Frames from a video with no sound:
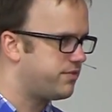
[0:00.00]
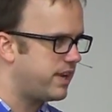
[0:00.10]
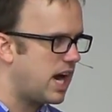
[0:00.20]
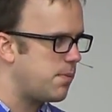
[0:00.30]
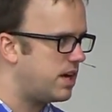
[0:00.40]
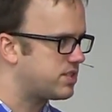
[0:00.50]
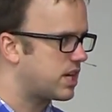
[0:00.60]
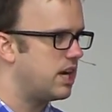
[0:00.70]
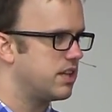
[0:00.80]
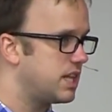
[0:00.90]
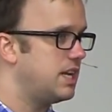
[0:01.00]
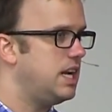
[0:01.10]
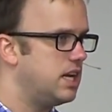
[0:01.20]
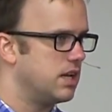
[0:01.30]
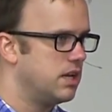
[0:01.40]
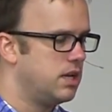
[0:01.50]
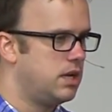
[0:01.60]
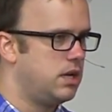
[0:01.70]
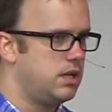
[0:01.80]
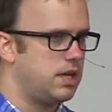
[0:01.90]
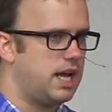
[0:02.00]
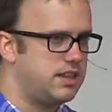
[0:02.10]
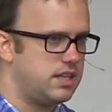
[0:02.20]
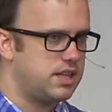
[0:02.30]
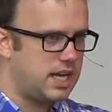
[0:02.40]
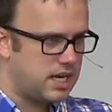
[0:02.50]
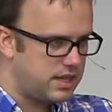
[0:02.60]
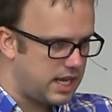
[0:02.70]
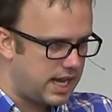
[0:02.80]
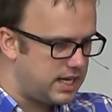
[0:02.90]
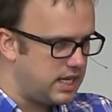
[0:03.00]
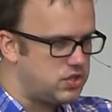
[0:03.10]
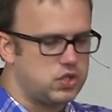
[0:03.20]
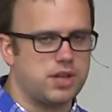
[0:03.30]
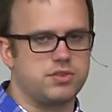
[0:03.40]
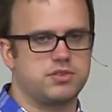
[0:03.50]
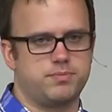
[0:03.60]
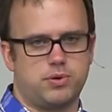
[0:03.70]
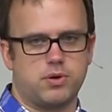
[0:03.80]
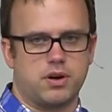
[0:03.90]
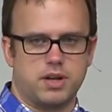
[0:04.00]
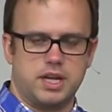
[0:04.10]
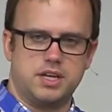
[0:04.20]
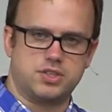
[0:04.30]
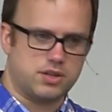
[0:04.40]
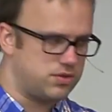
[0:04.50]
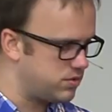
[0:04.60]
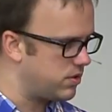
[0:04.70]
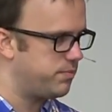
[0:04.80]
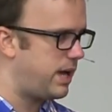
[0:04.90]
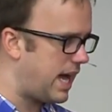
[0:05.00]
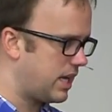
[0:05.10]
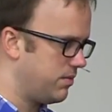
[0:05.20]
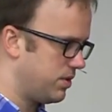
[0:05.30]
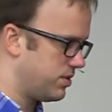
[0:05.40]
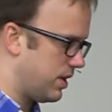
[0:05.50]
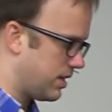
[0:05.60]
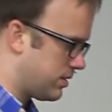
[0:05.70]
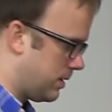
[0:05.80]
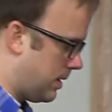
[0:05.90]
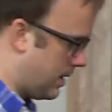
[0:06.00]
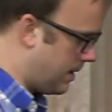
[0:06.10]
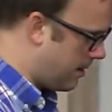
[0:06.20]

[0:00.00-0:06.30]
it is very much the kind of thing they needed. They had each other's support and each other's sort of backing for these things.